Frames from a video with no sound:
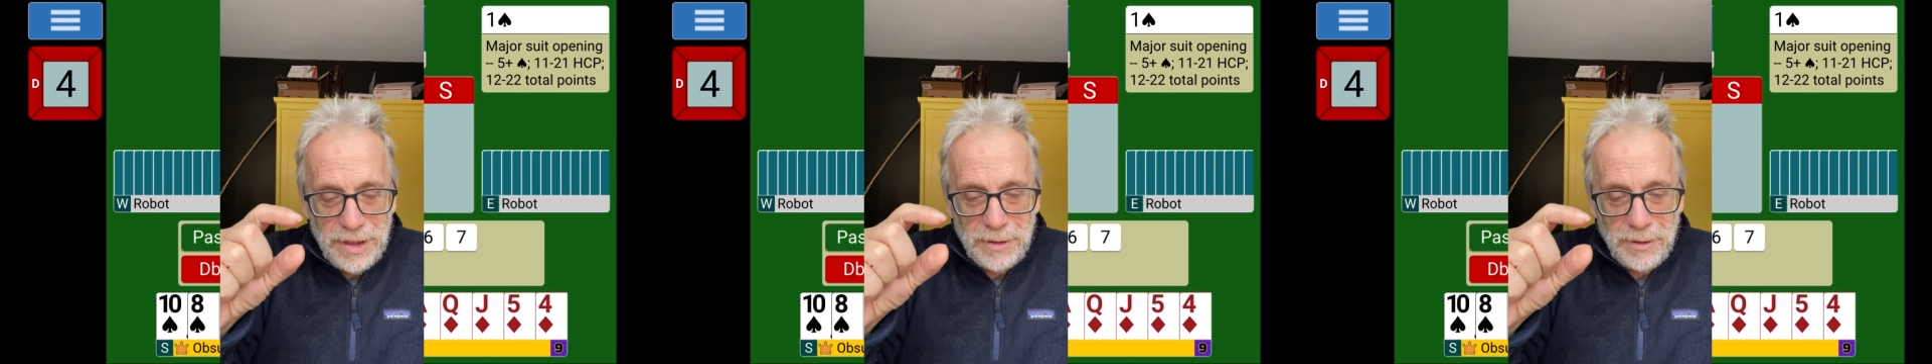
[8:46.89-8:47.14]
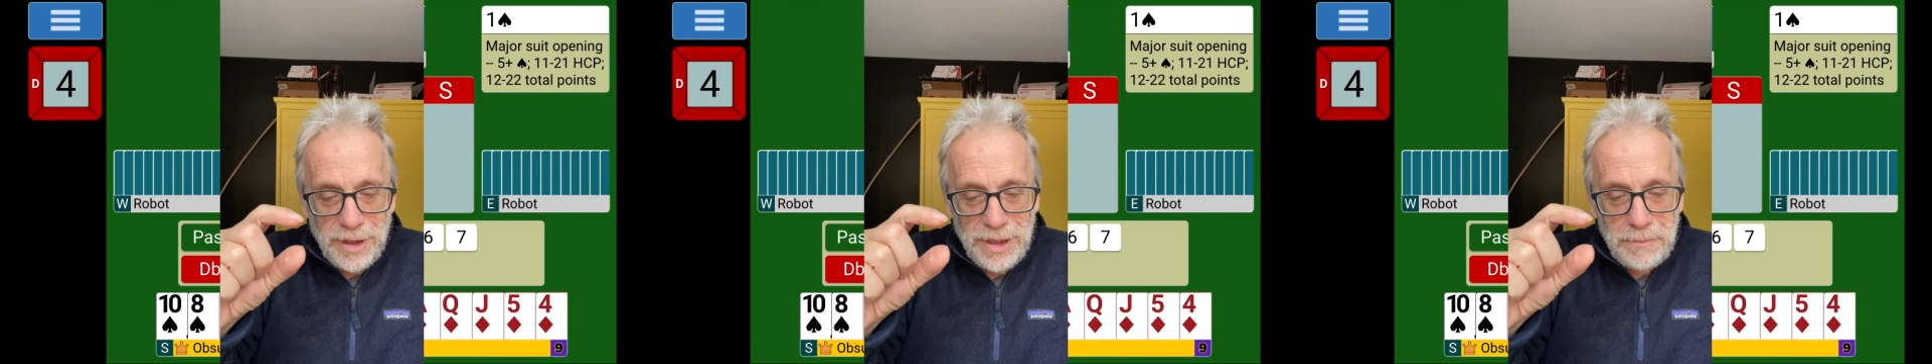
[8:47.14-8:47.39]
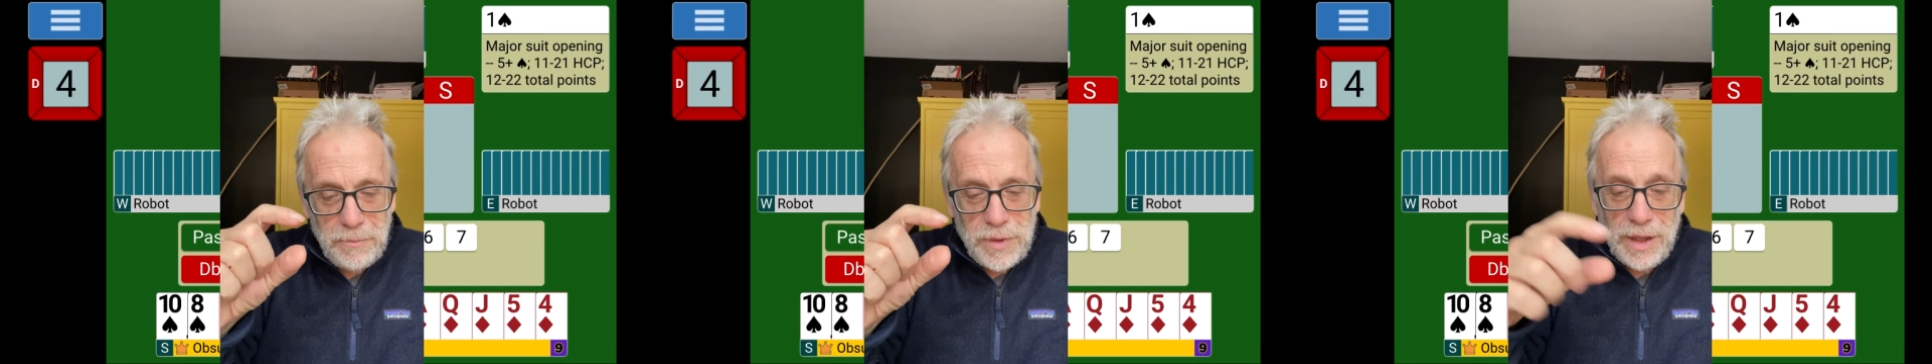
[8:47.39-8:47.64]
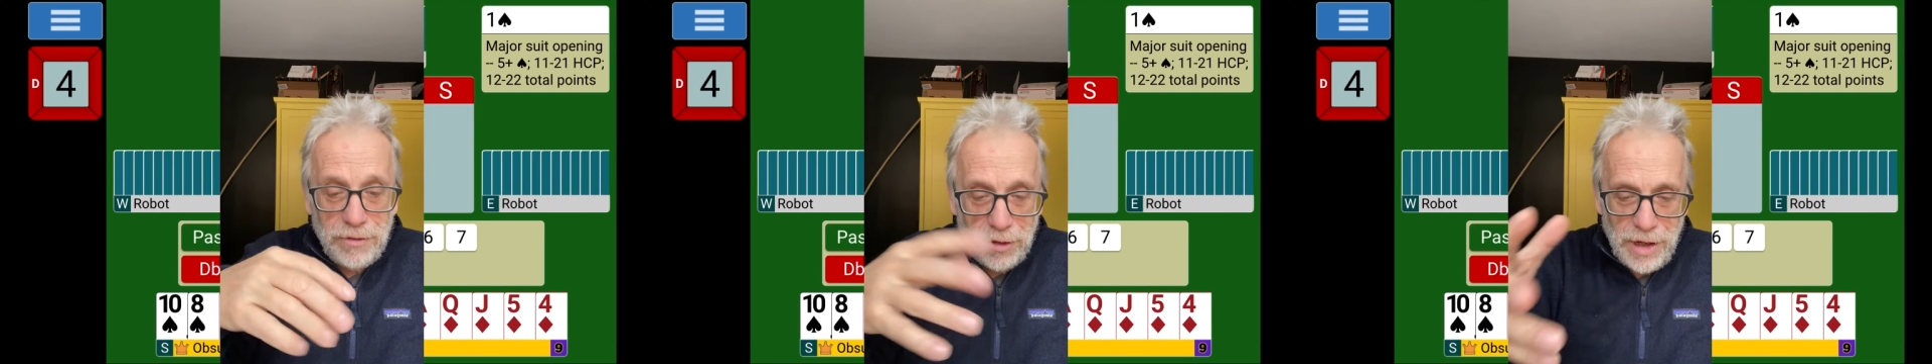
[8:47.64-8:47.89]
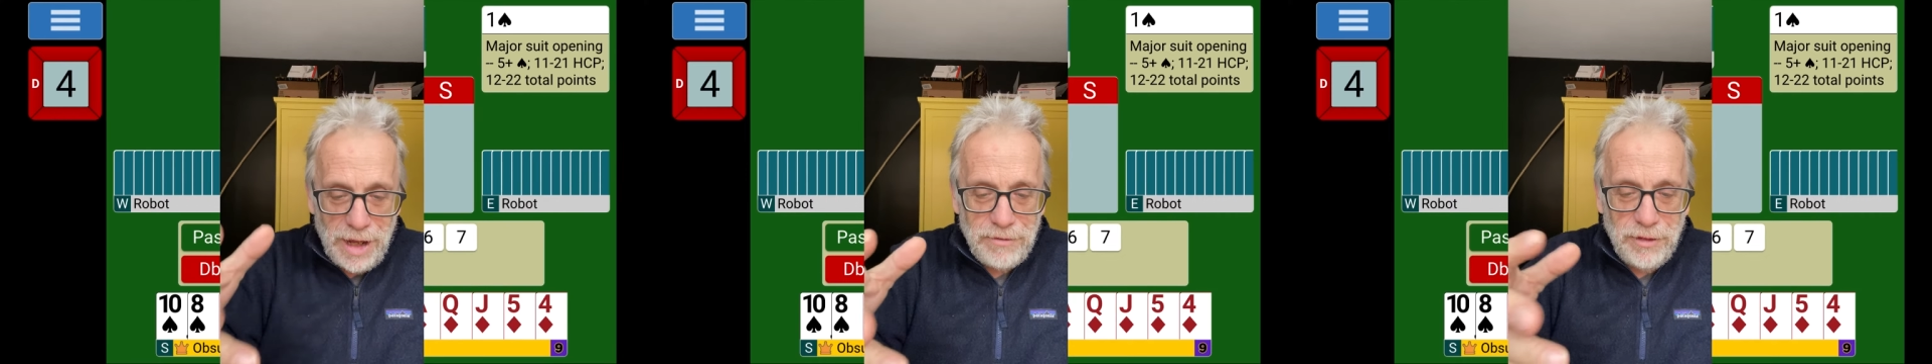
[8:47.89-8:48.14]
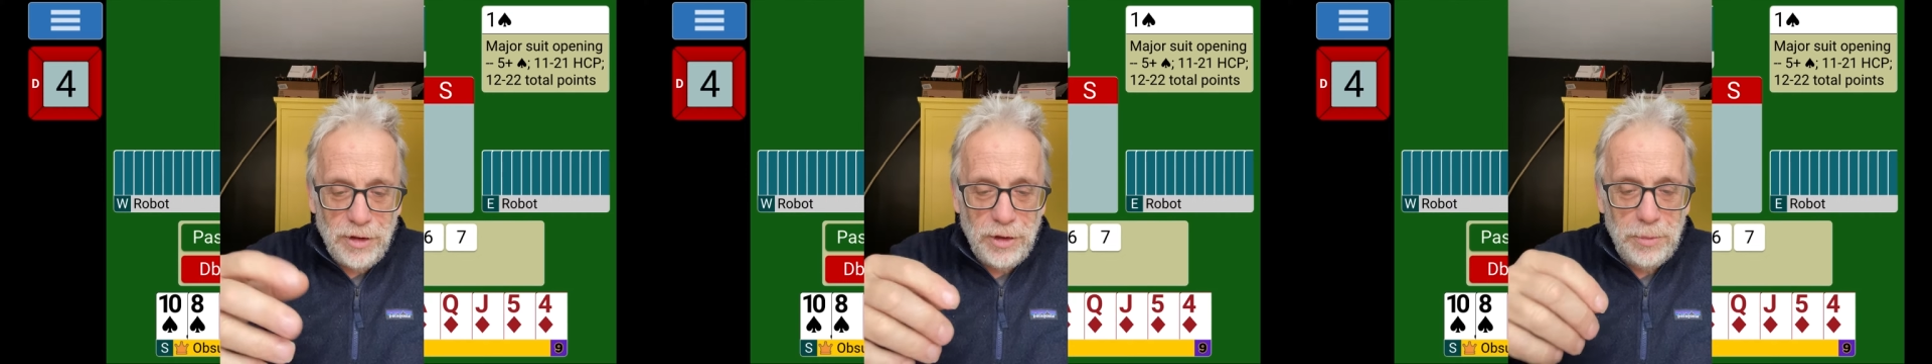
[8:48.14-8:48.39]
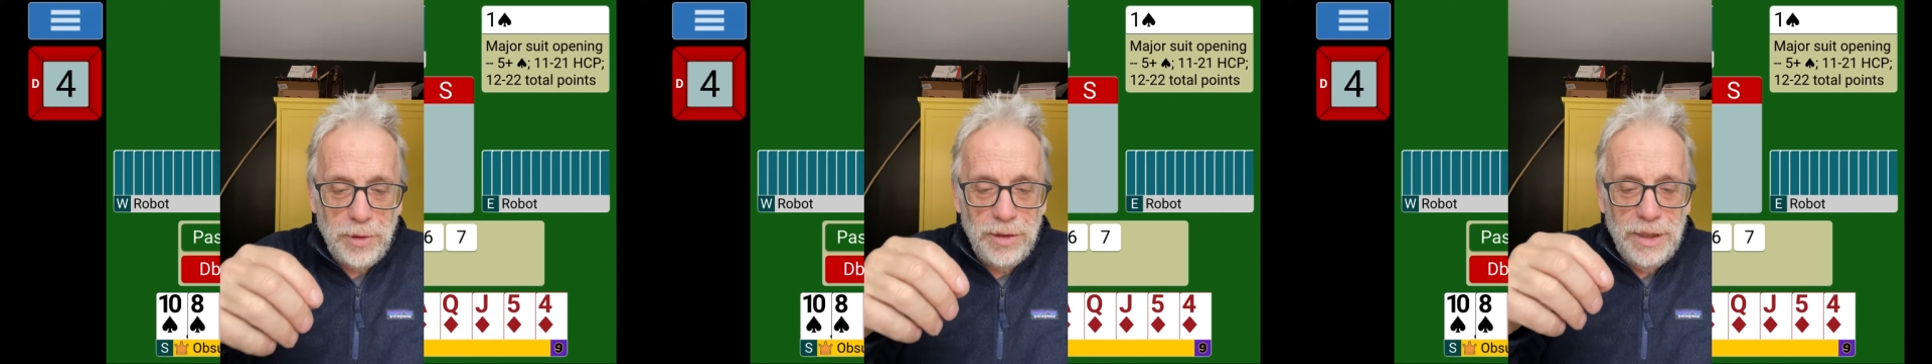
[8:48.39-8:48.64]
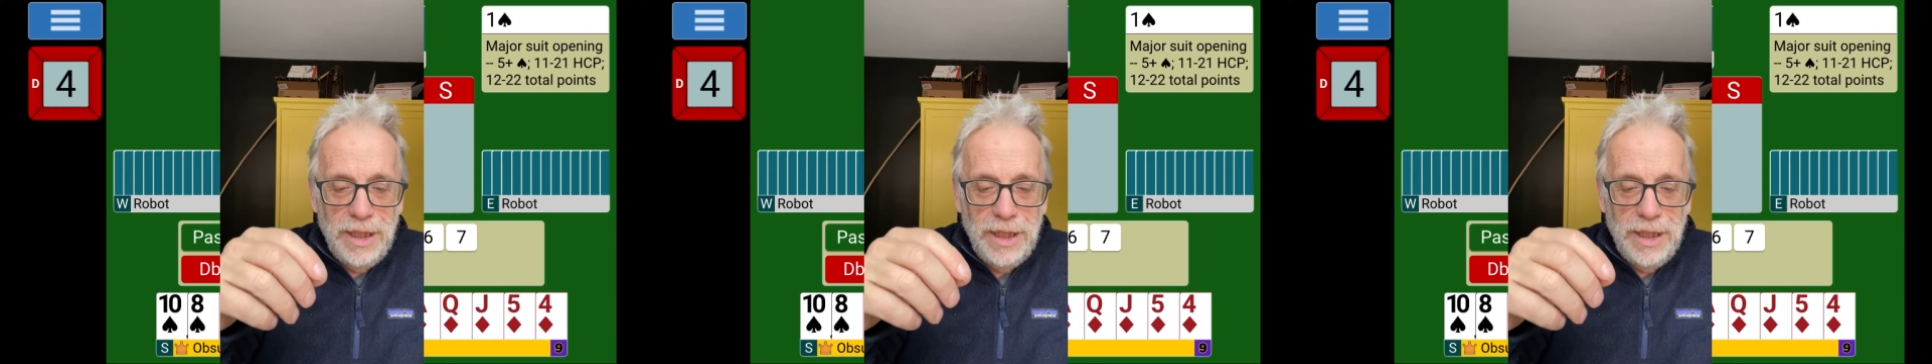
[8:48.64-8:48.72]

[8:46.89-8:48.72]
right? If you're not vulnerable.